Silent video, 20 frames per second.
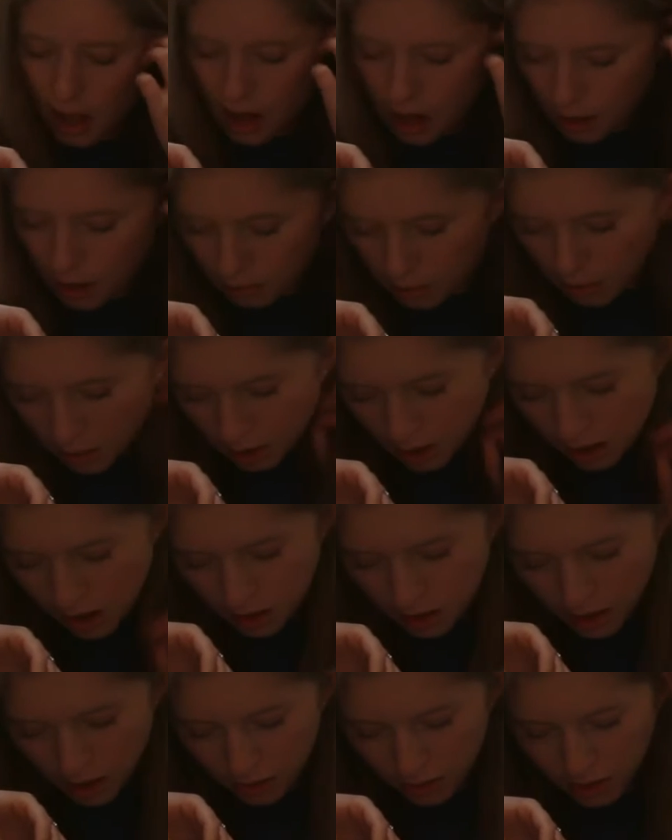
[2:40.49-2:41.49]

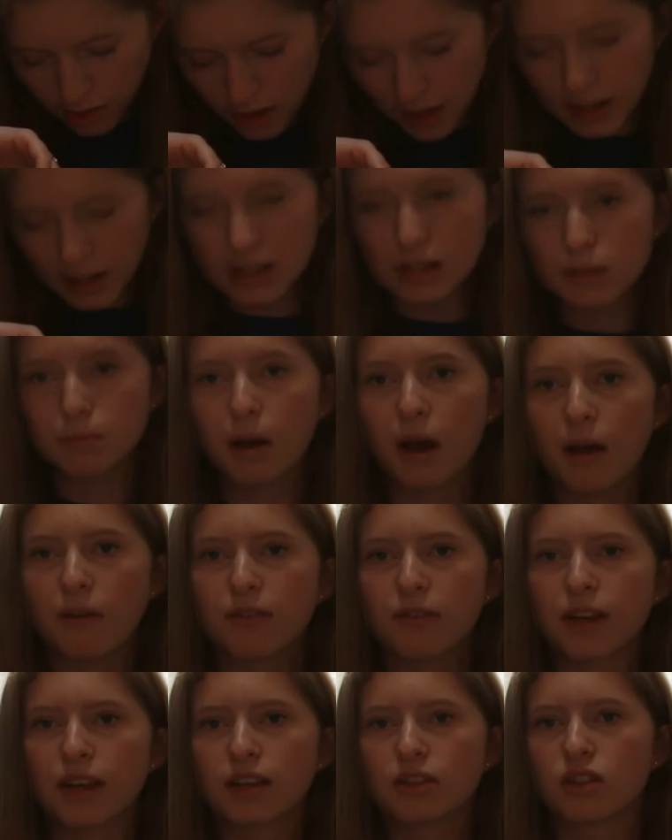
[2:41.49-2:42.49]
Another thing is
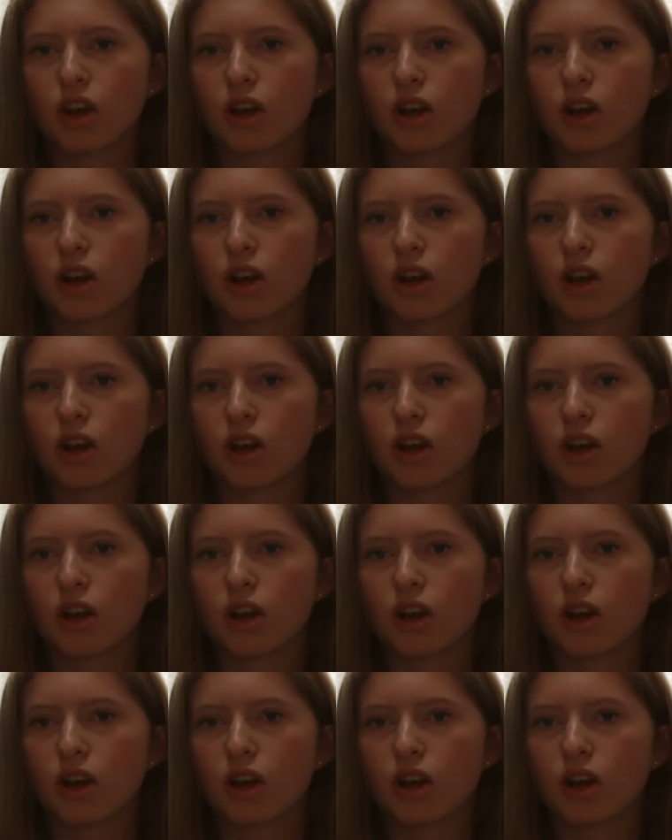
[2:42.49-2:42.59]
puffing.